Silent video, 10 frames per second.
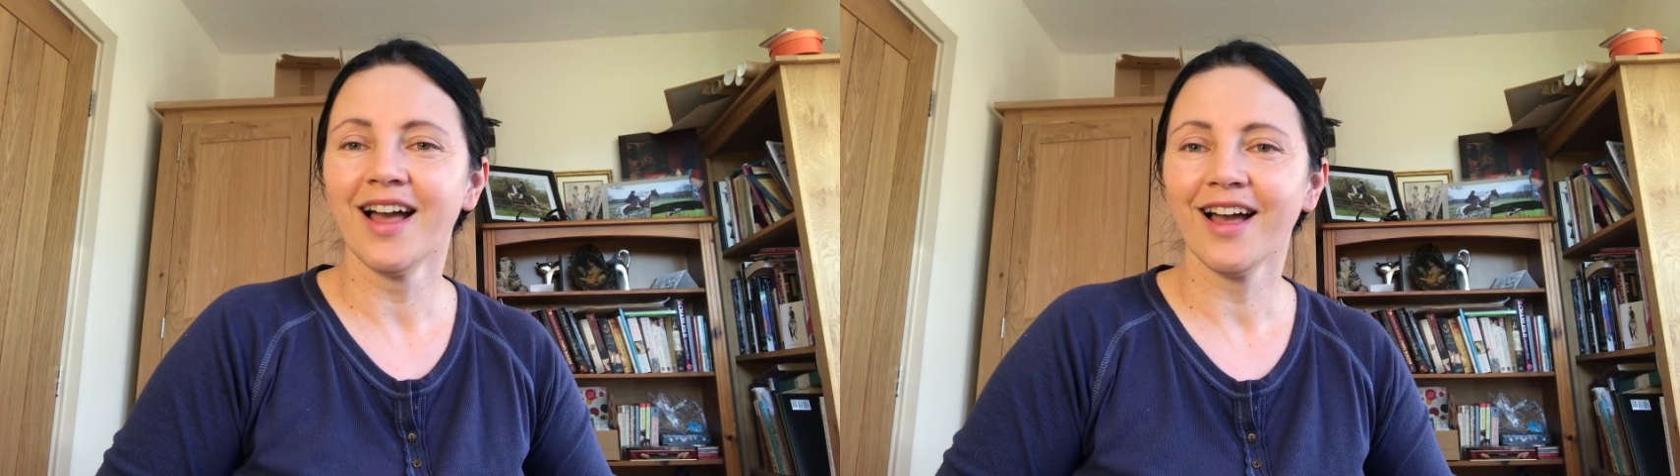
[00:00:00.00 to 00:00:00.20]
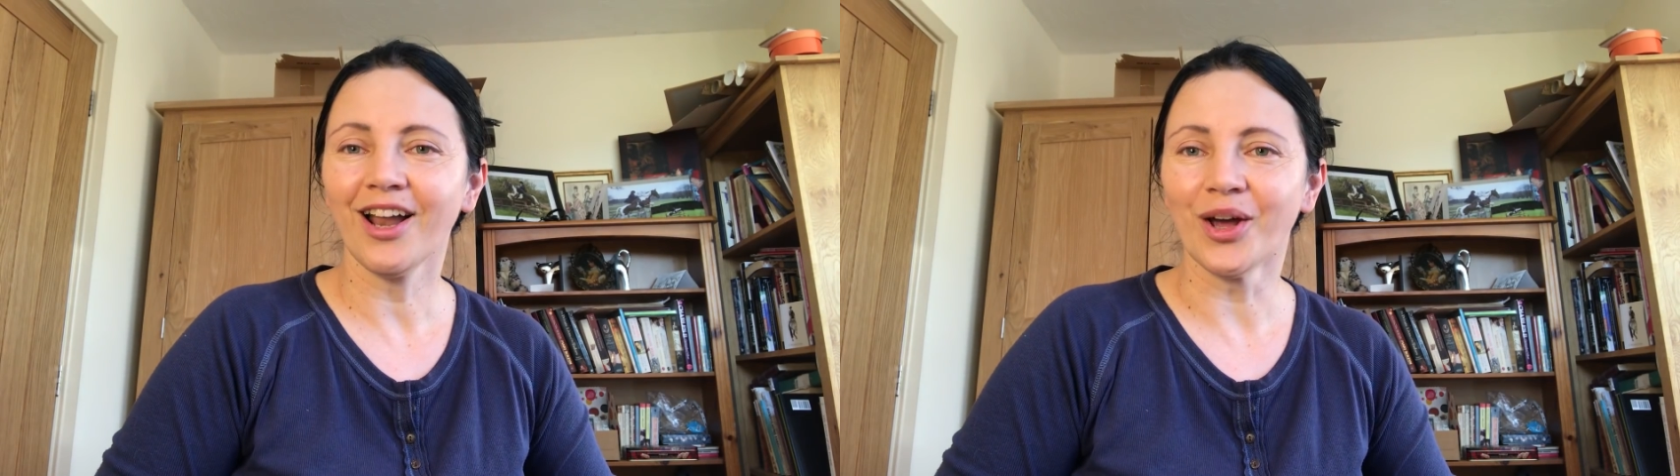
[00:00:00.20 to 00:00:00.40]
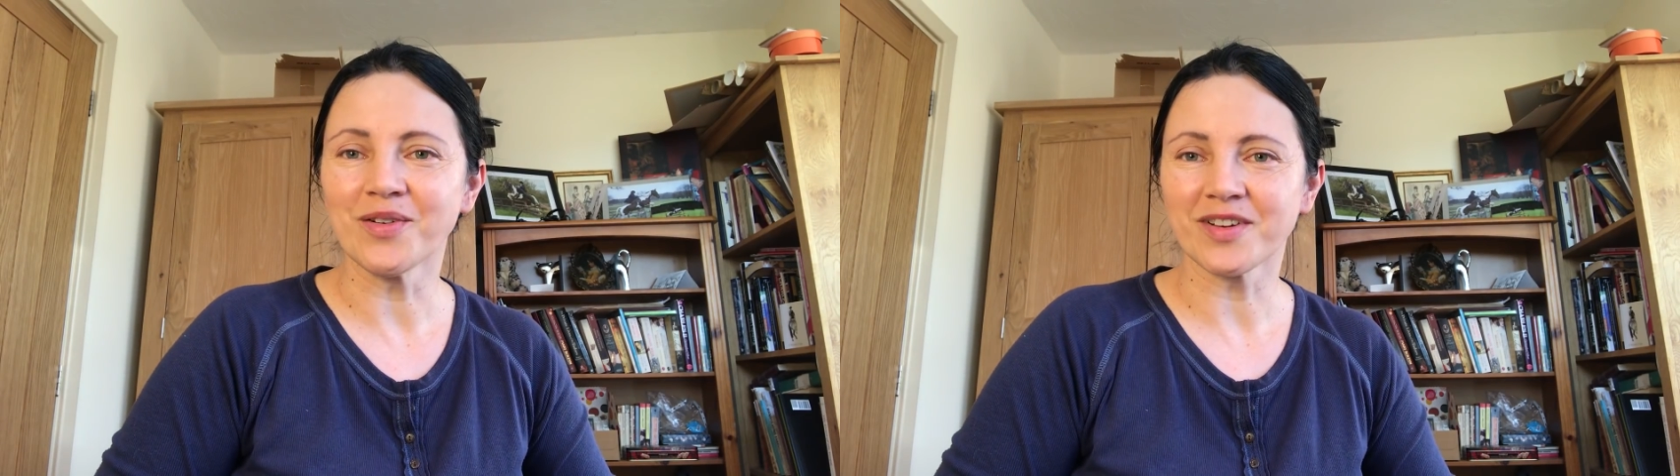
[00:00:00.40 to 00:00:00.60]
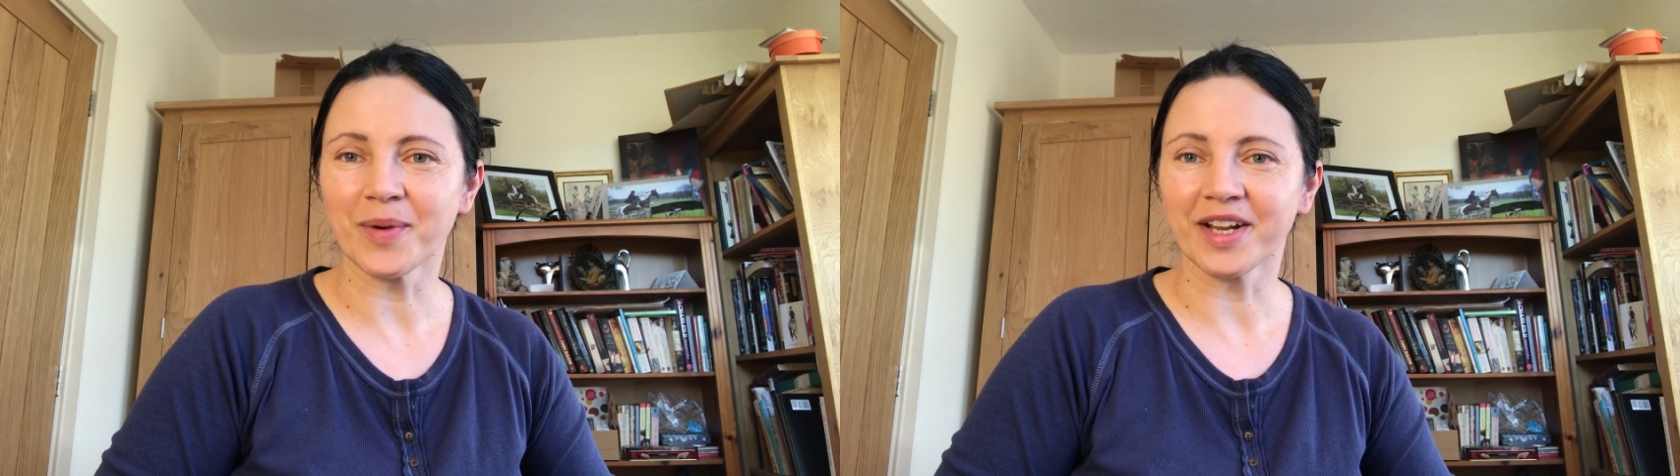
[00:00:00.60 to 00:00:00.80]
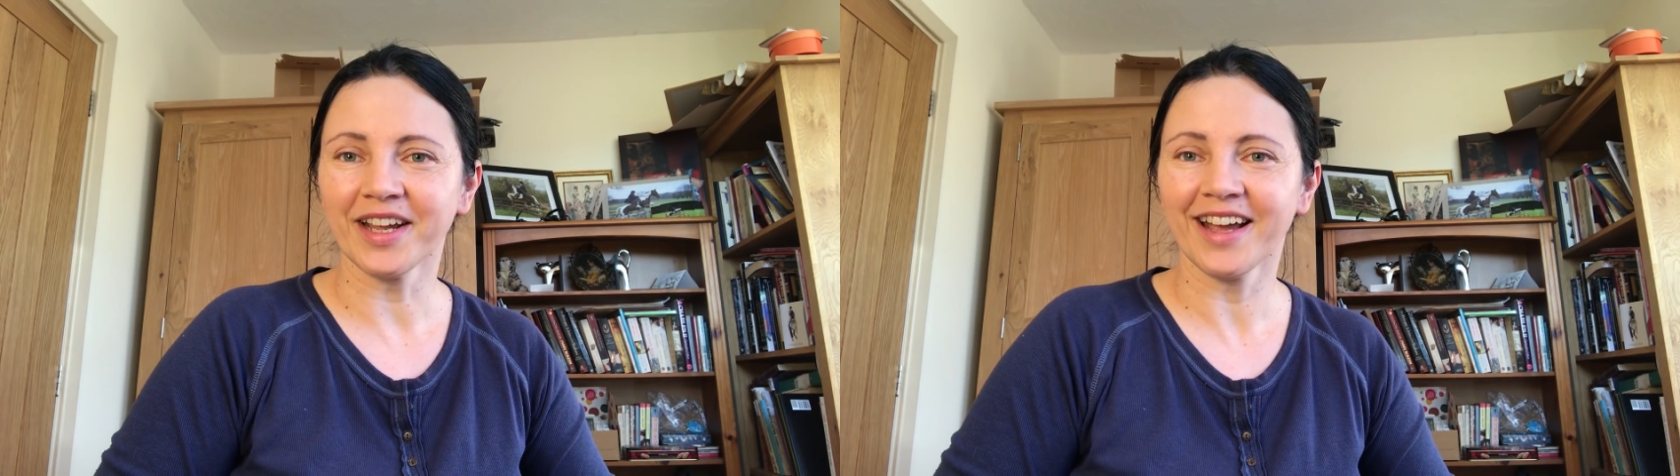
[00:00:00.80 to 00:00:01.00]
Hello
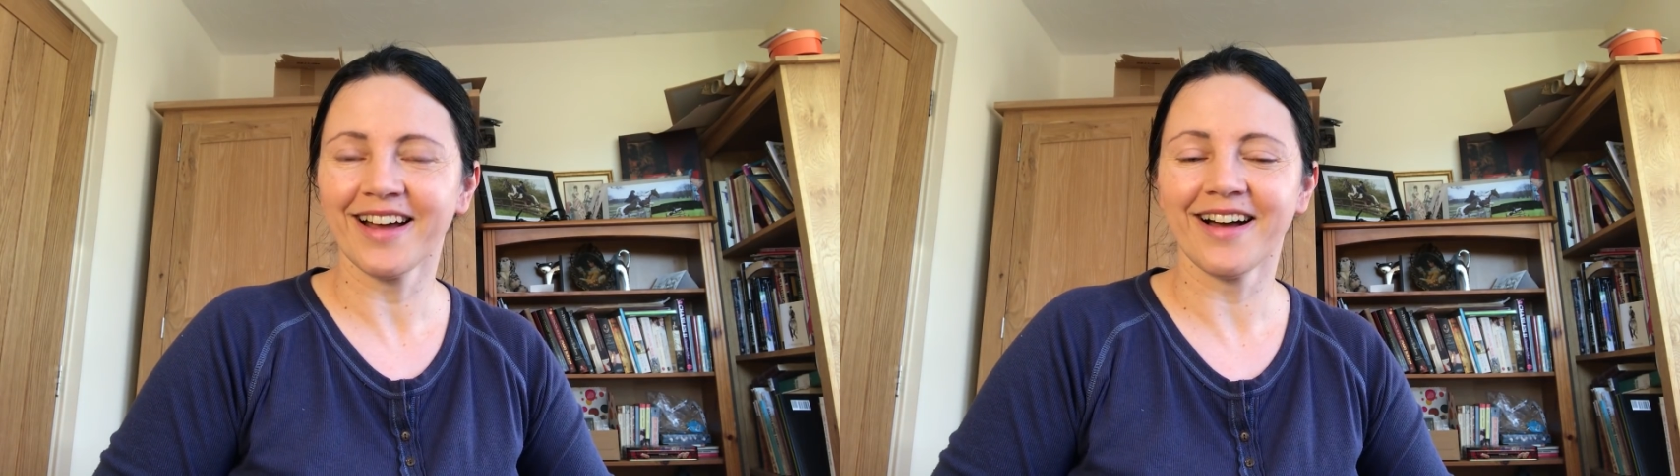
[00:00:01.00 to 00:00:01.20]
everybody,